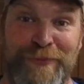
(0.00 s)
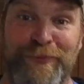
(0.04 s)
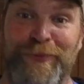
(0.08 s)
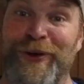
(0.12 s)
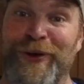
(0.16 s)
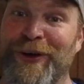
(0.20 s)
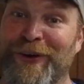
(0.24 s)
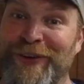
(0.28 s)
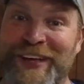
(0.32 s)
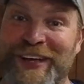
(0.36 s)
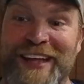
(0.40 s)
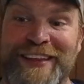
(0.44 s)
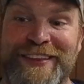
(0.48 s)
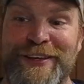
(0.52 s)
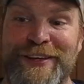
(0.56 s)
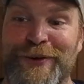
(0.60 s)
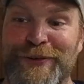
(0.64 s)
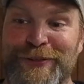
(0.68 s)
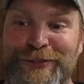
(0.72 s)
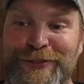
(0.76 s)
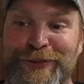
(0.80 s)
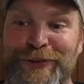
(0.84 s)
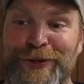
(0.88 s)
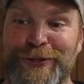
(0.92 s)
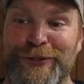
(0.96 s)
will get
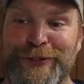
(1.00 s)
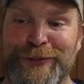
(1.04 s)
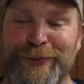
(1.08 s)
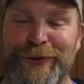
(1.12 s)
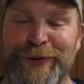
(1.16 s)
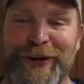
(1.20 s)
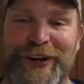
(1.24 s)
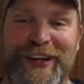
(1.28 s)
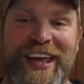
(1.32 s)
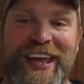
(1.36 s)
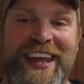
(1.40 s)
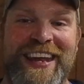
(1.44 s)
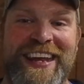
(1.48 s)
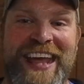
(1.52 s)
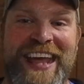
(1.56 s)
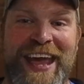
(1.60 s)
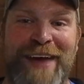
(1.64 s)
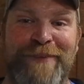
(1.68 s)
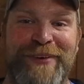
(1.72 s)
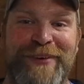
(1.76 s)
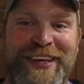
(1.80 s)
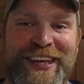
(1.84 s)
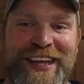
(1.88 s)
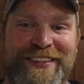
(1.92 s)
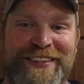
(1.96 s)
those glutes working,
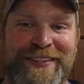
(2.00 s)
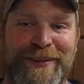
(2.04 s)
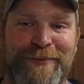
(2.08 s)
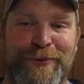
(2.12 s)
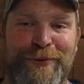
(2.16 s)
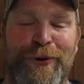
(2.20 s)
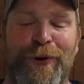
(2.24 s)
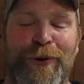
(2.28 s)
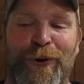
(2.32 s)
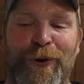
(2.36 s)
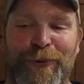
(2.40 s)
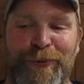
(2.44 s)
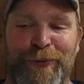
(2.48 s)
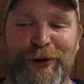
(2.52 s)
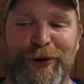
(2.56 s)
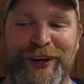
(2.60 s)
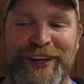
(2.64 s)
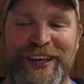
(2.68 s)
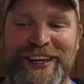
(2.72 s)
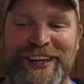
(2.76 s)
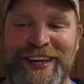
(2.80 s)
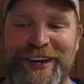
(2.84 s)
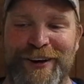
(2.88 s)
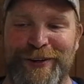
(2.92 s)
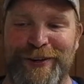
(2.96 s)
and we get some core work
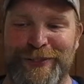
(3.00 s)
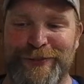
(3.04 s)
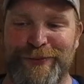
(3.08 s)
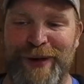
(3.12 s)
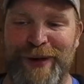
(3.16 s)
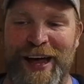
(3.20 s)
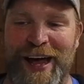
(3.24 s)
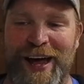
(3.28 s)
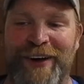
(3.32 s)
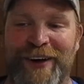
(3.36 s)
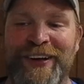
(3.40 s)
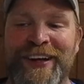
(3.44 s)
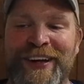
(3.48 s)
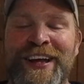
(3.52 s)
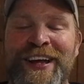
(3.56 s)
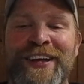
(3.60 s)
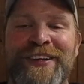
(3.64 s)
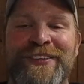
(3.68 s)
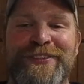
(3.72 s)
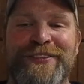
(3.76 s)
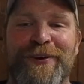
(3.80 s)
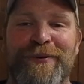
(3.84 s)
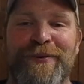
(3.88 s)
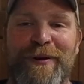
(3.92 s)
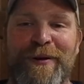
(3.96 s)
in here as well.
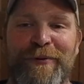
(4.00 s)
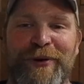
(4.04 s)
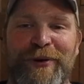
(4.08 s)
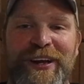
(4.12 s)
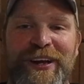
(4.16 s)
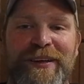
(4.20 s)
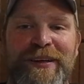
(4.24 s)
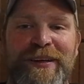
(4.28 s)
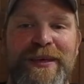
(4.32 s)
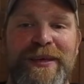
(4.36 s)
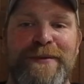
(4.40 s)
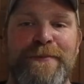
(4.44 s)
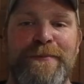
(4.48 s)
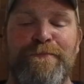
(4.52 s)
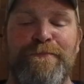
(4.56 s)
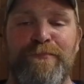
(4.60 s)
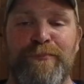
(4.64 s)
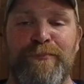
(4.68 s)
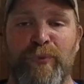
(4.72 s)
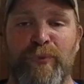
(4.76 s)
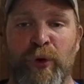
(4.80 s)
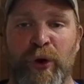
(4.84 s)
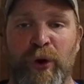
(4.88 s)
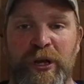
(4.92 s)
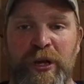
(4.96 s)
So remember, we're going to keep
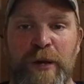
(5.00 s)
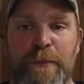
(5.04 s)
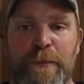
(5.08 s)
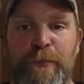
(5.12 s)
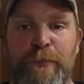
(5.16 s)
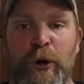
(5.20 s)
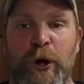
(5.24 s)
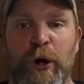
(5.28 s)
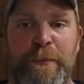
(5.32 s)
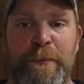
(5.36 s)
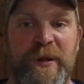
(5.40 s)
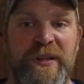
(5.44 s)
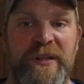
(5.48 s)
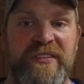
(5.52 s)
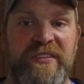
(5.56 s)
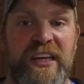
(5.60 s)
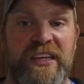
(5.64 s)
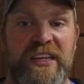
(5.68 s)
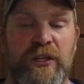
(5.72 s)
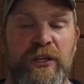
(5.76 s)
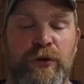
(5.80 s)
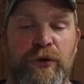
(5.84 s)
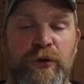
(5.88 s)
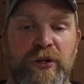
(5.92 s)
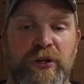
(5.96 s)
working
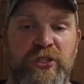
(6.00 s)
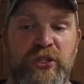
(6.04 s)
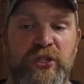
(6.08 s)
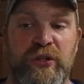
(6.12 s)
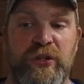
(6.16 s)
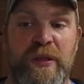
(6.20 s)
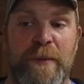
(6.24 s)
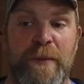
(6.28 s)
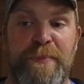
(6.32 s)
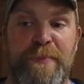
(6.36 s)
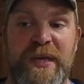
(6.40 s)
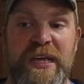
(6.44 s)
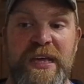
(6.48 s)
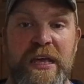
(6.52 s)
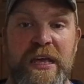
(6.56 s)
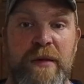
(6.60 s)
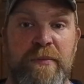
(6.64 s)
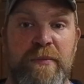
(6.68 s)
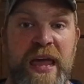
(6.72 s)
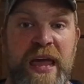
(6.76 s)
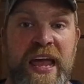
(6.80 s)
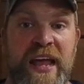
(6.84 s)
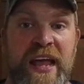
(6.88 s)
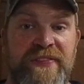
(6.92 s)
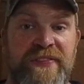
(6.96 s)
perpendicular to the beam
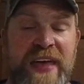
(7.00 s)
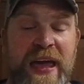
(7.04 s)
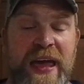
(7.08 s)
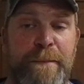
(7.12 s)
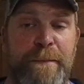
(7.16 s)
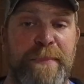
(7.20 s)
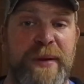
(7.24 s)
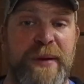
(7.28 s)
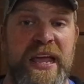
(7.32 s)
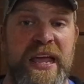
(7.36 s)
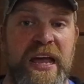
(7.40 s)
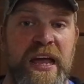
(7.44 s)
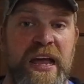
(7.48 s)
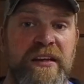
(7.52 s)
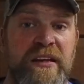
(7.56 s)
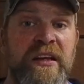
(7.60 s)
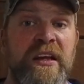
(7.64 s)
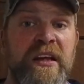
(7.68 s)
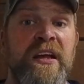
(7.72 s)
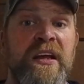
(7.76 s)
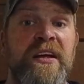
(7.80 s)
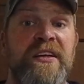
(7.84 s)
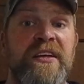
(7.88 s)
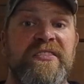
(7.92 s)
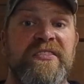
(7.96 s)
and that band,
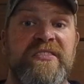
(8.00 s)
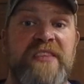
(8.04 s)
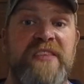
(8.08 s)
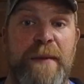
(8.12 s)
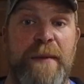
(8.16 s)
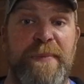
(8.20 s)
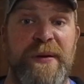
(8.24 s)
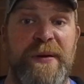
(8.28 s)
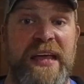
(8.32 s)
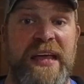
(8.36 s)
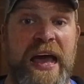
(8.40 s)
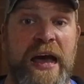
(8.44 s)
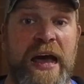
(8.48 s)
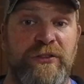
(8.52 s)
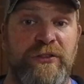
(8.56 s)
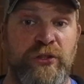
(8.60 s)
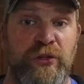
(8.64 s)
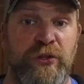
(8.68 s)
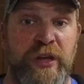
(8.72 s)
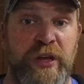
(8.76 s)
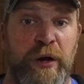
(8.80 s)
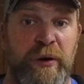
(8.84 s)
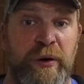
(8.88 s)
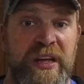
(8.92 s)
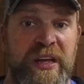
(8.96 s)
stepping out so
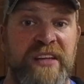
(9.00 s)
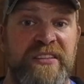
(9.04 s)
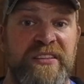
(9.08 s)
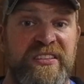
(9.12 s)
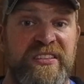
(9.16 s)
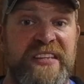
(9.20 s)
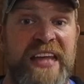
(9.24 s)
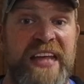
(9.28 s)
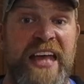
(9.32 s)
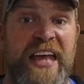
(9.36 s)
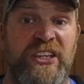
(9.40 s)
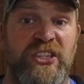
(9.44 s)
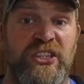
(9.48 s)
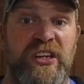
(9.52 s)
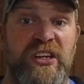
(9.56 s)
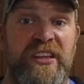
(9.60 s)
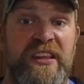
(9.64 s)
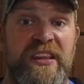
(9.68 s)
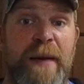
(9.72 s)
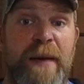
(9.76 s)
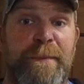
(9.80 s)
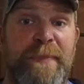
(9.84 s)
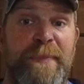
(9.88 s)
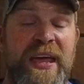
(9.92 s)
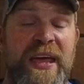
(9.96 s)
there is tension in
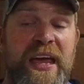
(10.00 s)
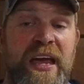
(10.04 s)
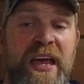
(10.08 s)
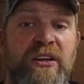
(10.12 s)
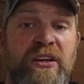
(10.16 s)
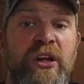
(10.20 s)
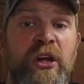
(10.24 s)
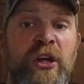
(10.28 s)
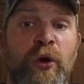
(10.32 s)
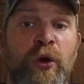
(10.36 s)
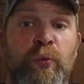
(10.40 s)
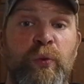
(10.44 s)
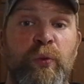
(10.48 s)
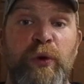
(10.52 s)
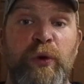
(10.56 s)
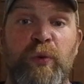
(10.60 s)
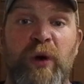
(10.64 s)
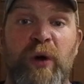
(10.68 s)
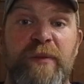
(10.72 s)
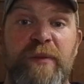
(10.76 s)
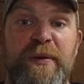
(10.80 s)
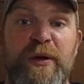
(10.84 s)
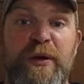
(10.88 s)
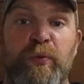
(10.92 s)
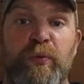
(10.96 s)
that band. We
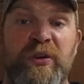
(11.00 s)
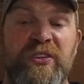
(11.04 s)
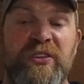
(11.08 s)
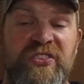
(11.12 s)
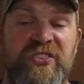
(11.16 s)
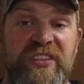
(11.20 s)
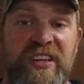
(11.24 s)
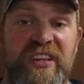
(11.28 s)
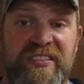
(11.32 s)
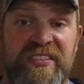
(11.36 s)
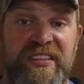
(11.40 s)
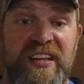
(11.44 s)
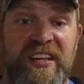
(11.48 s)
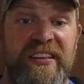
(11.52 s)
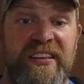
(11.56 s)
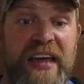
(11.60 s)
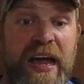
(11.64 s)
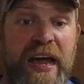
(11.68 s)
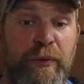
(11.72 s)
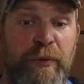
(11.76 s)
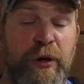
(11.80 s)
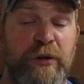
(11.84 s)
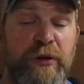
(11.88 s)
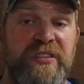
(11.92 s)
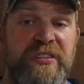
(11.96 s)
want to be resisting
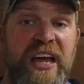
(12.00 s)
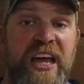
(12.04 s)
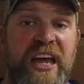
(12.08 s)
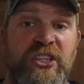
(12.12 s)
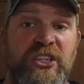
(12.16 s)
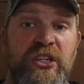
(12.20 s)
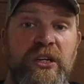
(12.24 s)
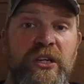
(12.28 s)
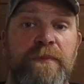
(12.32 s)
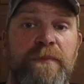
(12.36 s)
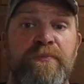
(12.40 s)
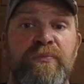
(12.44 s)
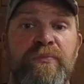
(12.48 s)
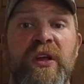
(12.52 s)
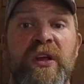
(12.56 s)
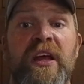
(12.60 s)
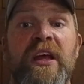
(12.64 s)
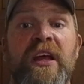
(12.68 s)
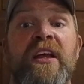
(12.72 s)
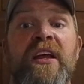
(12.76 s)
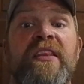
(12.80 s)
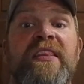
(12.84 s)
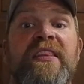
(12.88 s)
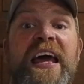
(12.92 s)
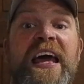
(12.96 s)
that rotation.
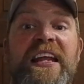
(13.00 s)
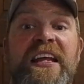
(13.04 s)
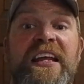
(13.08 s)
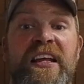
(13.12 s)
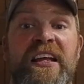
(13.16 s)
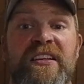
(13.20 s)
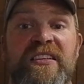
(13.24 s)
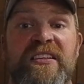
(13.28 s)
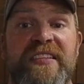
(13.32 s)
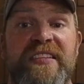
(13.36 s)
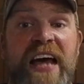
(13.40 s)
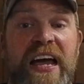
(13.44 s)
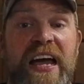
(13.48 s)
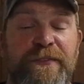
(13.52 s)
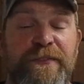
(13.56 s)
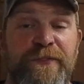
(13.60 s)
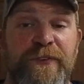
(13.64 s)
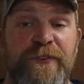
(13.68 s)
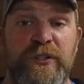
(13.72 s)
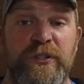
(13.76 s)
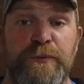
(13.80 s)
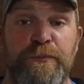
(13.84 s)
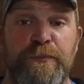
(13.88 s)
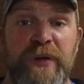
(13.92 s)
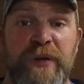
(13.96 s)
That inside
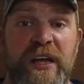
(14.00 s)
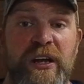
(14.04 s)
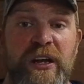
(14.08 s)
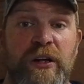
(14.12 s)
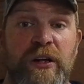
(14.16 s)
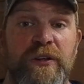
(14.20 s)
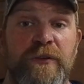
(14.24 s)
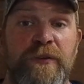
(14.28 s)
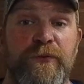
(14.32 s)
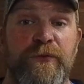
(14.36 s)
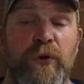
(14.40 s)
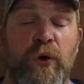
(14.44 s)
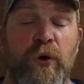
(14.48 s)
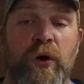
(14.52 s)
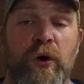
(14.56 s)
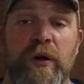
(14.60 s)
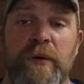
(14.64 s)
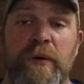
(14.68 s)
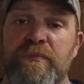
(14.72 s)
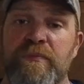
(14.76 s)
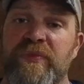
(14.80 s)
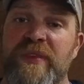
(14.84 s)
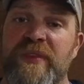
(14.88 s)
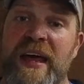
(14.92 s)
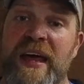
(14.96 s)
foot's playing on the
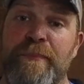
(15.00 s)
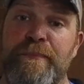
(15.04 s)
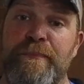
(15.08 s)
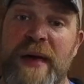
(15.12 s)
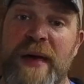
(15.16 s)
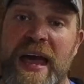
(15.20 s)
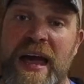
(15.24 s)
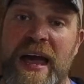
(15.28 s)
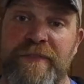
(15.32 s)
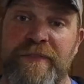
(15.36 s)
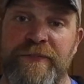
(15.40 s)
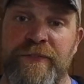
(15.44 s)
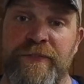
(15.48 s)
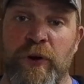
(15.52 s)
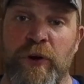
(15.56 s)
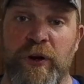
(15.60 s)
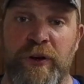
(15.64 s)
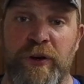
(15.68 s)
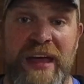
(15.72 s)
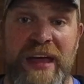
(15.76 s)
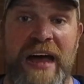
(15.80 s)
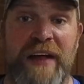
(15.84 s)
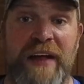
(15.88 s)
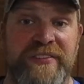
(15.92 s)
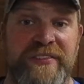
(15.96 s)
floor. That back foot or
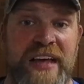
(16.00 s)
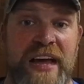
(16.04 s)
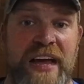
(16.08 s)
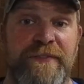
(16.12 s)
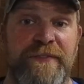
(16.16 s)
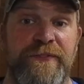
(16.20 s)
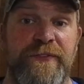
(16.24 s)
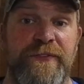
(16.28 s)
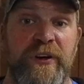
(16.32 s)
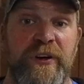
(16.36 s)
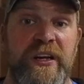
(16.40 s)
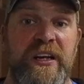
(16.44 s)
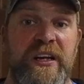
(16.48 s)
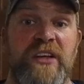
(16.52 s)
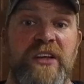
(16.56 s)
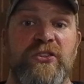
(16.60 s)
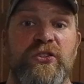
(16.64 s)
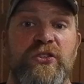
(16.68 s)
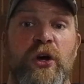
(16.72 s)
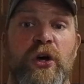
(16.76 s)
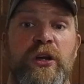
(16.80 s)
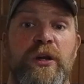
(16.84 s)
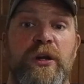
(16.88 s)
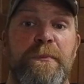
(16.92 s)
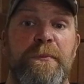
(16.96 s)
the outside foot is
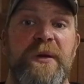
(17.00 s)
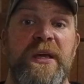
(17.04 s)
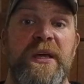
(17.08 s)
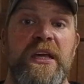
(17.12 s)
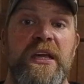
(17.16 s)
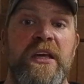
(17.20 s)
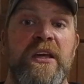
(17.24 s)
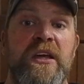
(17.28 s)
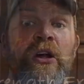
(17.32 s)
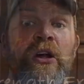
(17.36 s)
going to be